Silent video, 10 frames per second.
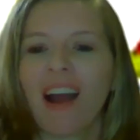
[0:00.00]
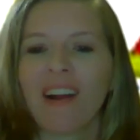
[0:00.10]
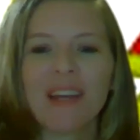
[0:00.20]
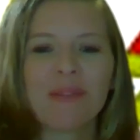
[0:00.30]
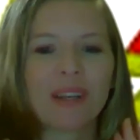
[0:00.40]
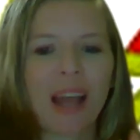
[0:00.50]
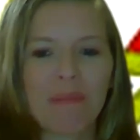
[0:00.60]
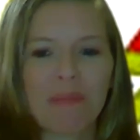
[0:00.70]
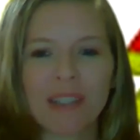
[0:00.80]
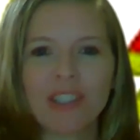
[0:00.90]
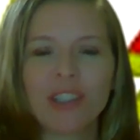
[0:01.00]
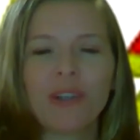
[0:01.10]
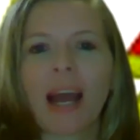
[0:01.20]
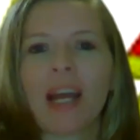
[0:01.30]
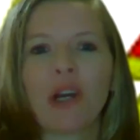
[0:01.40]
All right, well, God bless you.
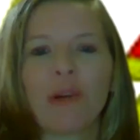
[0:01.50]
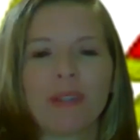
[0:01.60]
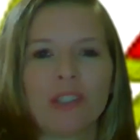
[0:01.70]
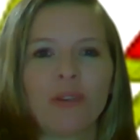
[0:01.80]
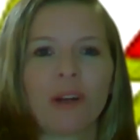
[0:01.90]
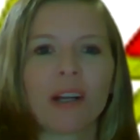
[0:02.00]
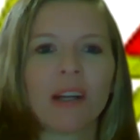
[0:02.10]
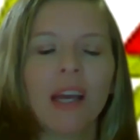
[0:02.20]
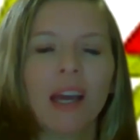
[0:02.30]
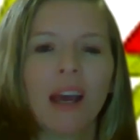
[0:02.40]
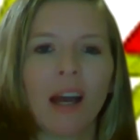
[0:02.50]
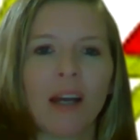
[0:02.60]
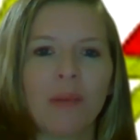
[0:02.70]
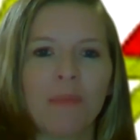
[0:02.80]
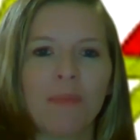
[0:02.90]
I hope that you are
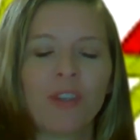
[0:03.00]
um,